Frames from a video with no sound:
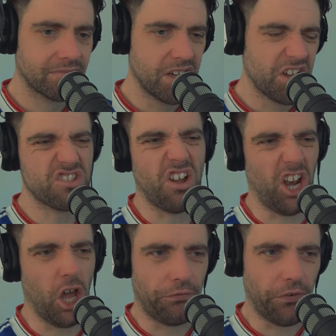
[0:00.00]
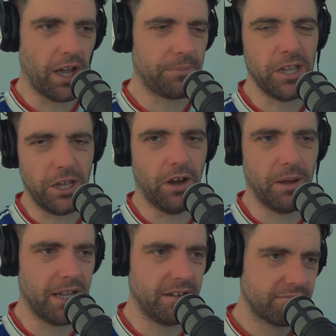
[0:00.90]
It's not lo-fi, but you know what
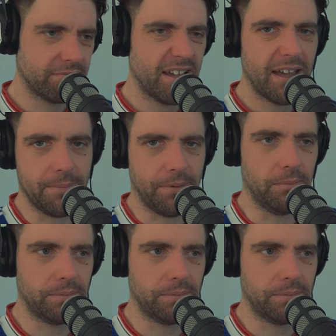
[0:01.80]
I mean, hip-hop.